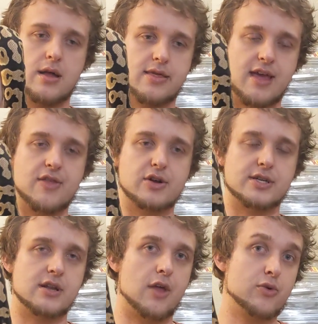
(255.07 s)
say there's
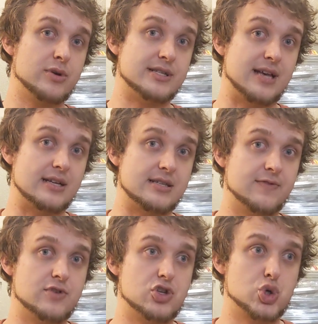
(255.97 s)
another
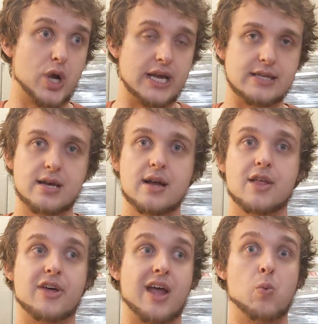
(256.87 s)
recessive trait
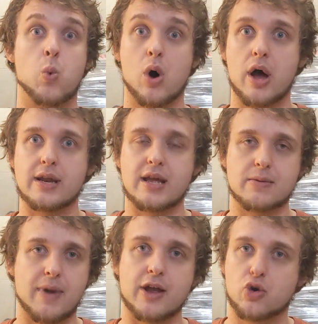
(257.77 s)
that I want
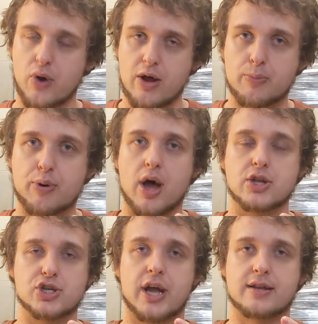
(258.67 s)
in my Grail
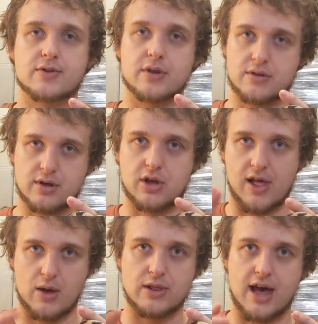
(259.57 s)
project, the
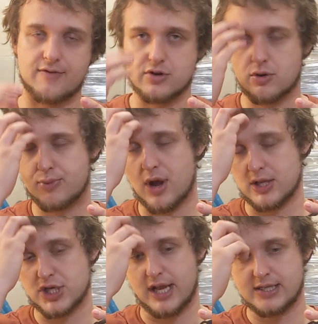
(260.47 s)
Clown Lavender
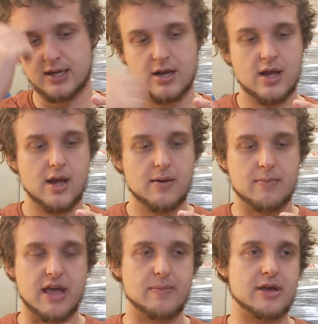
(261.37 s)
project.
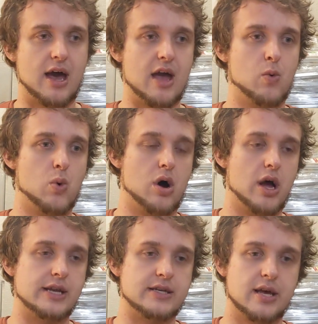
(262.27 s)
Maybe I
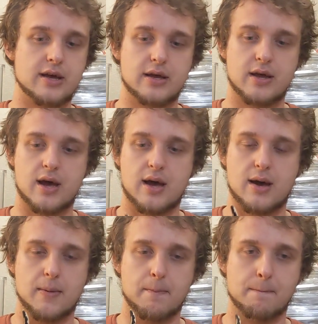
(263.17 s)
want,
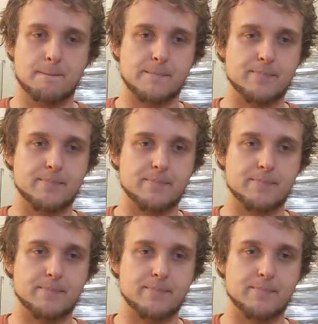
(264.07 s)
I'm